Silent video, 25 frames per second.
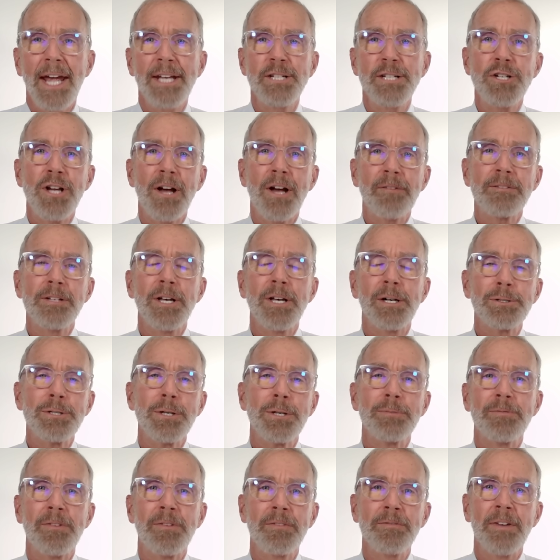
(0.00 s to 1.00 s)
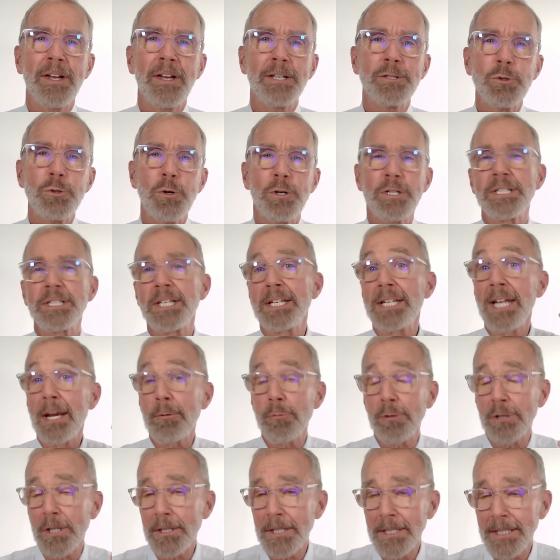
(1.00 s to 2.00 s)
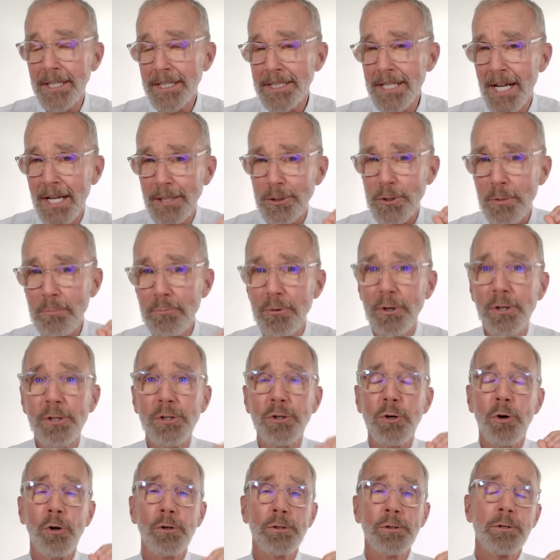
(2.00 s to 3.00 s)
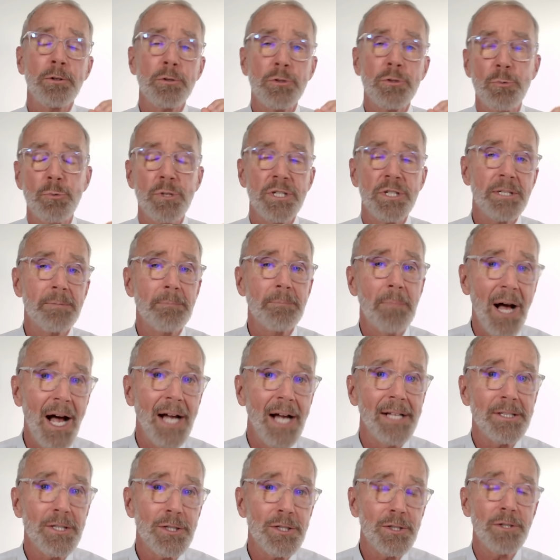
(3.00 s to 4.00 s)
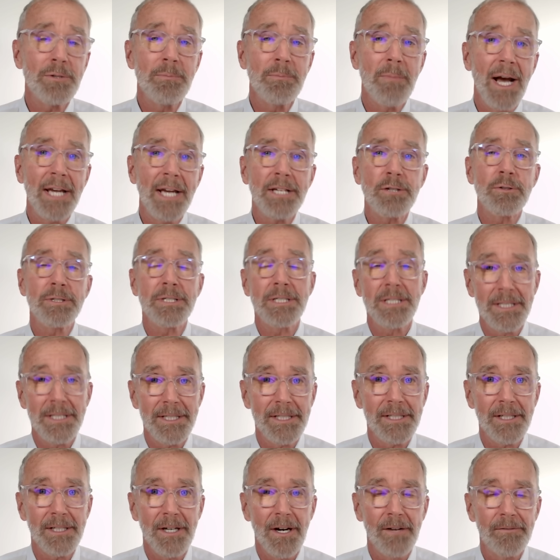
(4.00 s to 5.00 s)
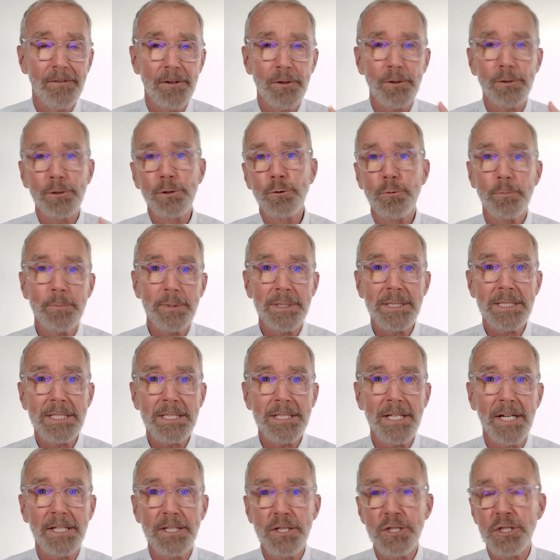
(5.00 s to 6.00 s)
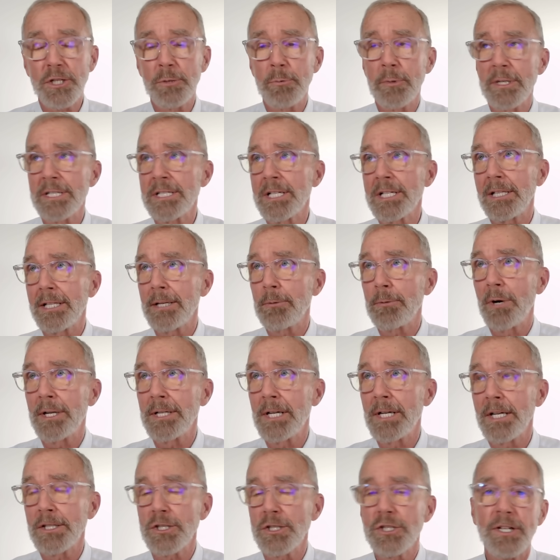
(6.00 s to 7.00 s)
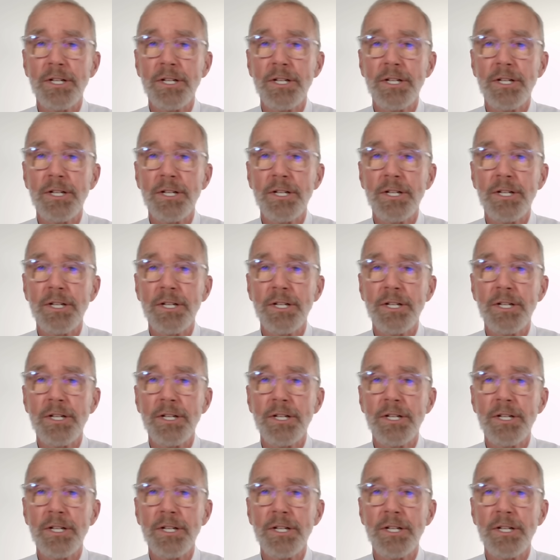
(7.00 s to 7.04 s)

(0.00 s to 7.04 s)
Hey, Jeff Nelson from VegSource. Today we're looking at Dr. Brooke Goldner's response to my critique of her lupus study. She recently went on